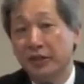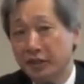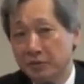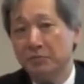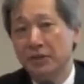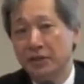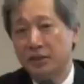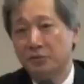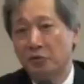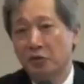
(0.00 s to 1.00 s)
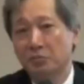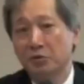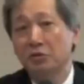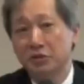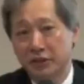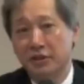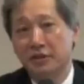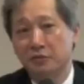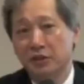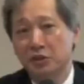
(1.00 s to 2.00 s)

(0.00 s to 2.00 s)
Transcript: realm in foreign policy, the